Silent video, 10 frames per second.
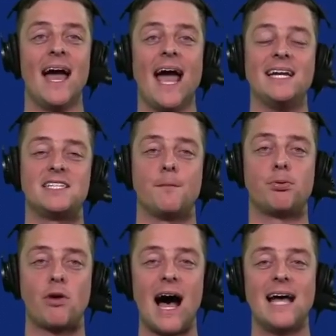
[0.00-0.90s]
a
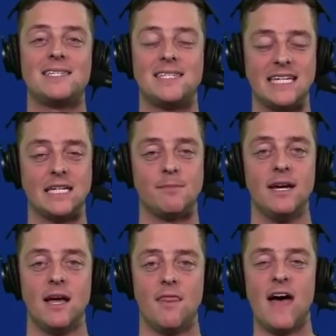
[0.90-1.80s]
surprise team
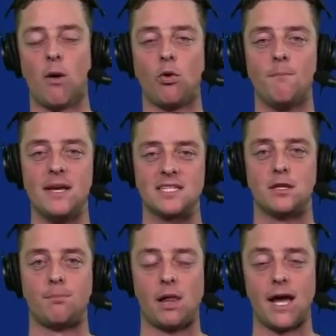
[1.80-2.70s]
that will miss
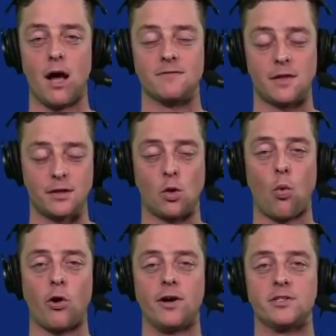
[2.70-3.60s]
the playoffs. I think the
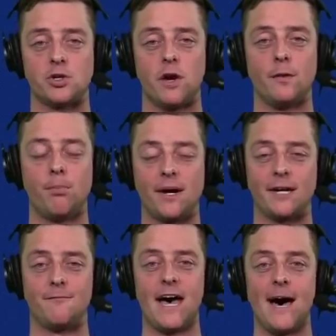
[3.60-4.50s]
Warriors are on the brink
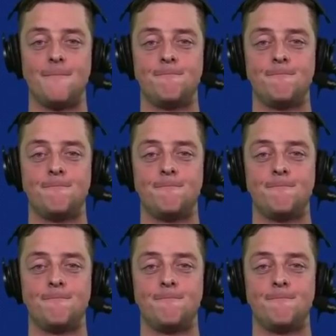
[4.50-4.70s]
of that.